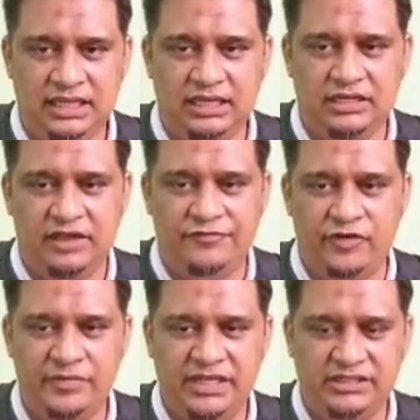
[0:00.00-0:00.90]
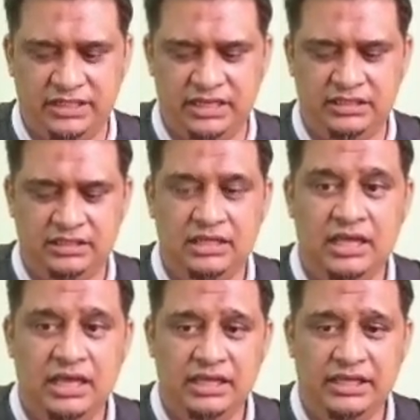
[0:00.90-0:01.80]
deformation
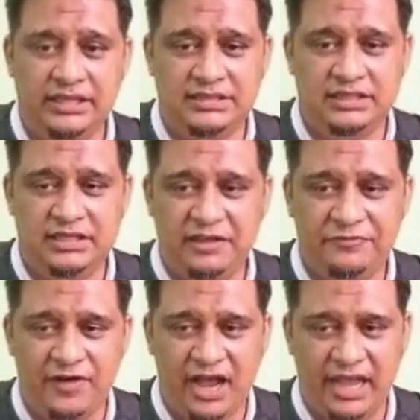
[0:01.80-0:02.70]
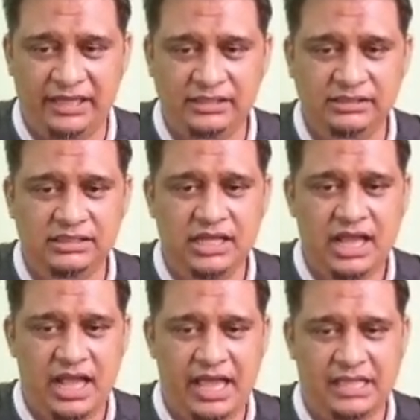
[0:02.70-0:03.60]
is defined
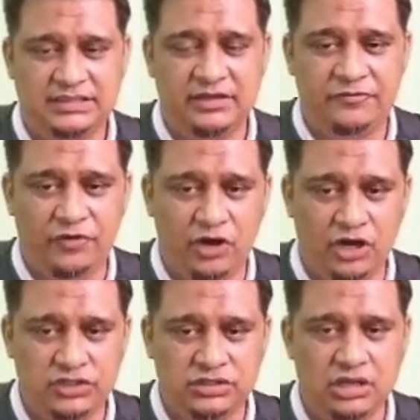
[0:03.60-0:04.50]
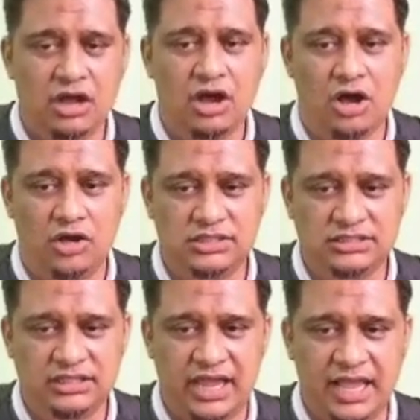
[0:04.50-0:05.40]
as the force or
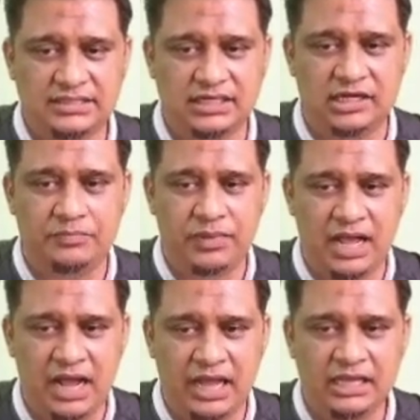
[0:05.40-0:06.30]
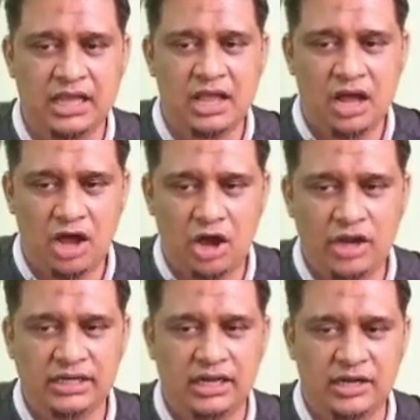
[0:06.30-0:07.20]
stress applied on
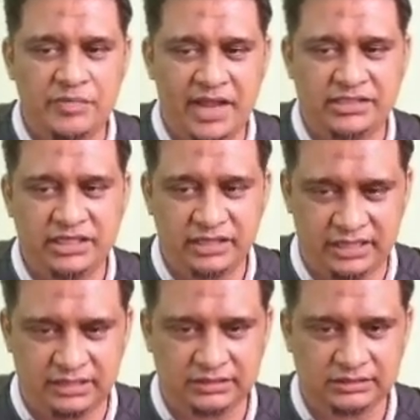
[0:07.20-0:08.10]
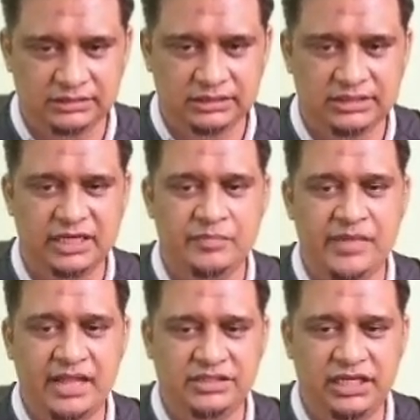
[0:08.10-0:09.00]
a material. The
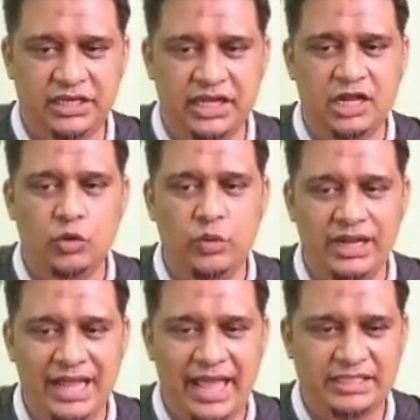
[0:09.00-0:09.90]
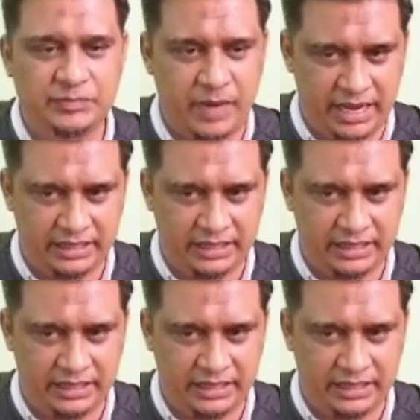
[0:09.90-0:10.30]
material will expand.